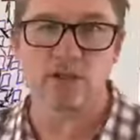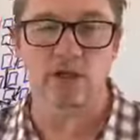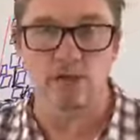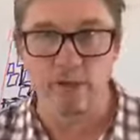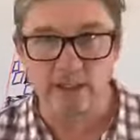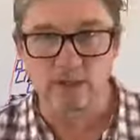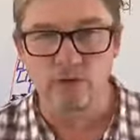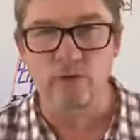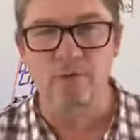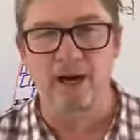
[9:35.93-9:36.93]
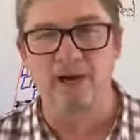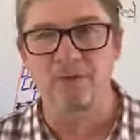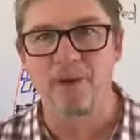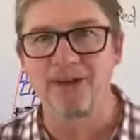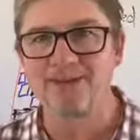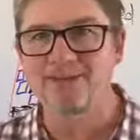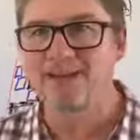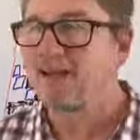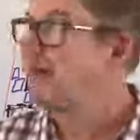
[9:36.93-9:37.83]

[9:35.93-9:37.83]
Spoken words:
the correct neural pathways